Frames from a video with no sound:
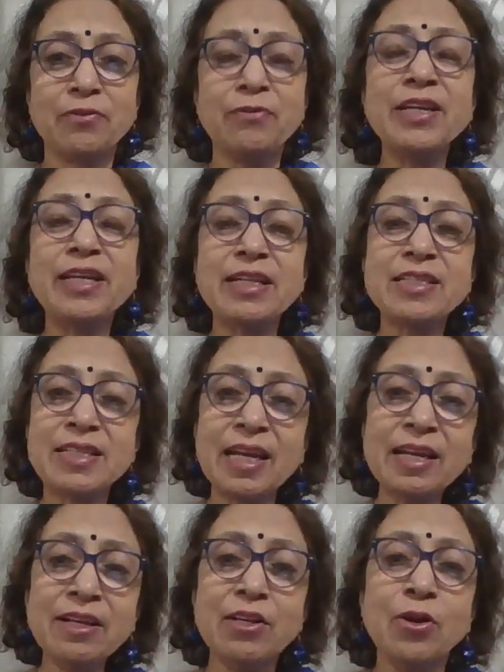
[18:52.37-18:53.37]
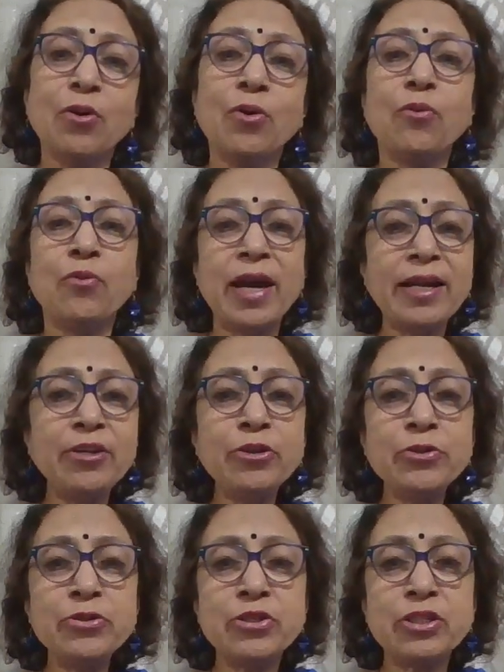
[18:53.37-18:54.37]
We can say, where do
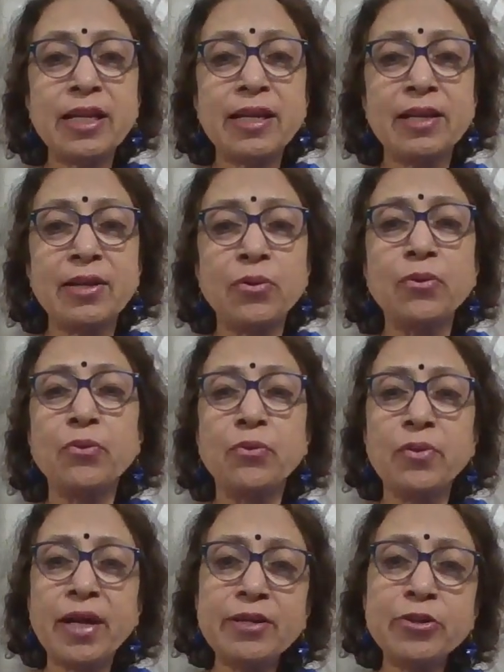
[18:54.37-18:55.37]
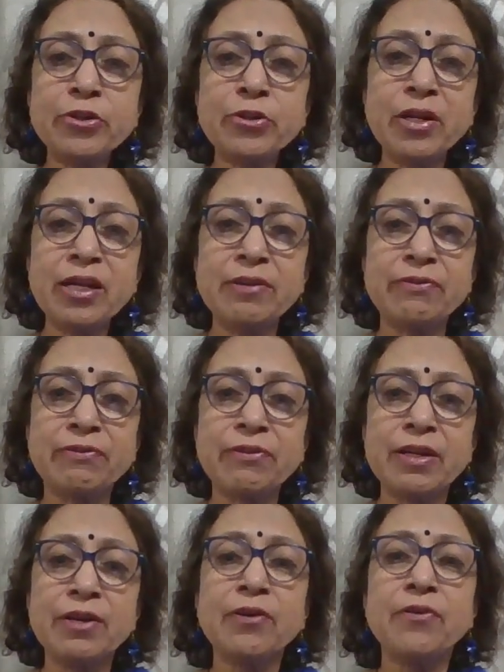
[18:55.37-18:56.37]
you stay? Where do you live?
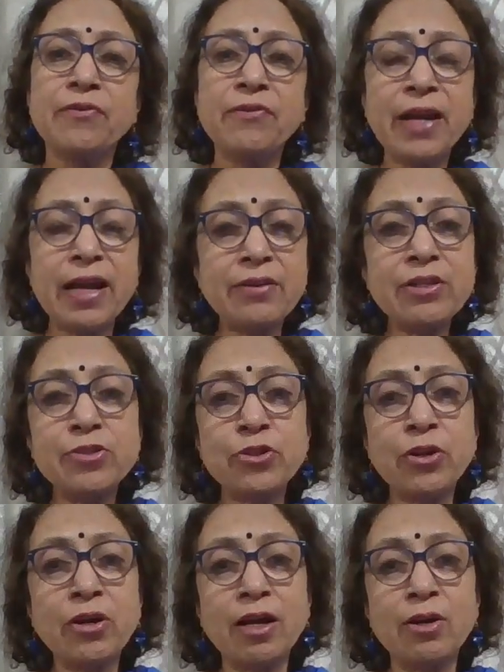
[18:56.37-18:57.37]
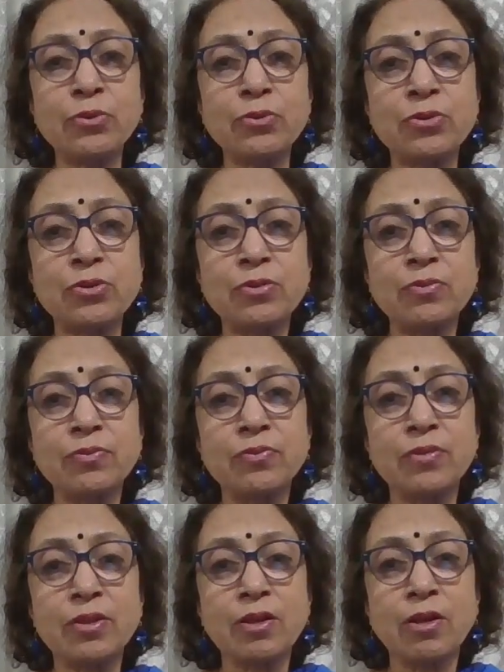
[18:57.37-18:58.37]
Where is your house?
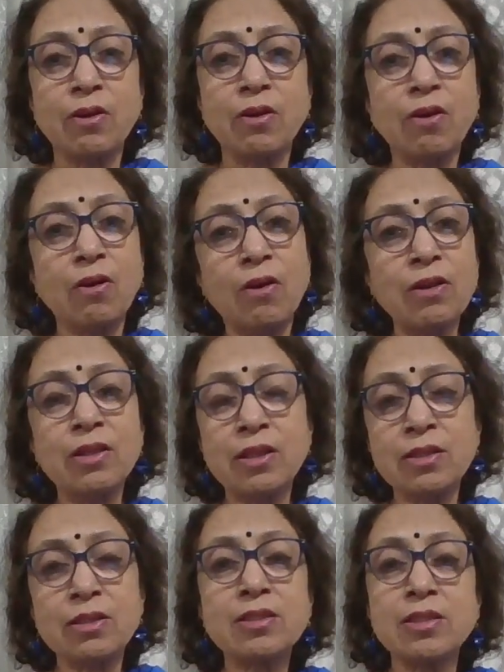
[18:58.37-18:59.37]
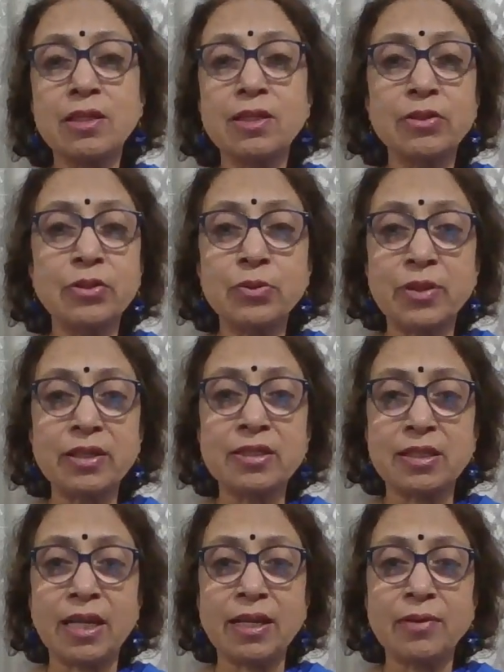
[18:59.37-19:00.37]
All this you can
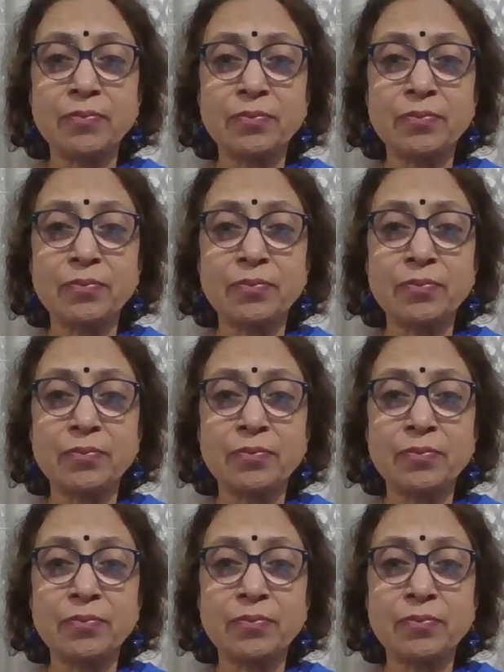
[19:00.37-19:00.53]
say.